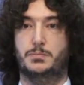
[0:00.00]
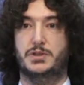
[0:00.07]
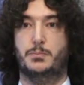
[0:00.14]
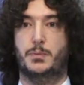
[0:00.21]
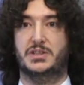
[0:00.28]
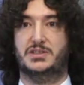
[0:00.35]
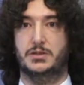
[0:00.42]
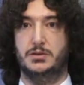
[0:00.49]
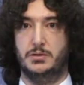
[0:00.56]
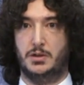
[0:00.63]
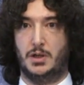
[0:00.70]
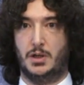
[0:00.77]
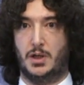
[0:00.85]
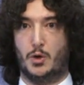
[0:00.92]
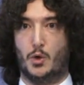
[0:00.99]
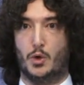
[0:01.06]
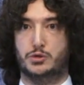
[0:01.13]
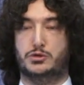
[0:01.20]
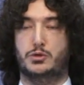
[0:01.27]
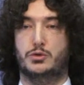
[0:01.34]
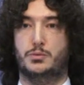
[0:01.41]
because it is a
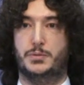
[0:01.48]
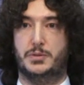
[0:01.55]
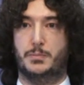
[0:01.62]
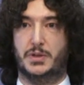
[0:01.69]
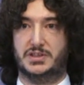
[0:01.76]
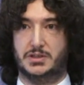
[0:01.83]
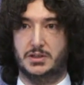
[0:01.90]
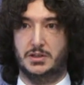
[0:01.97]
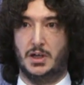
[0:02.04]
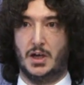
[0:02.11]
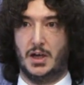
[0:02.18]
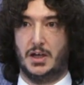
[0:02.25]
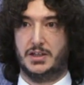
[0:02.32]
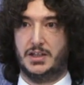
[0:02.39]
prerequisite of transparency,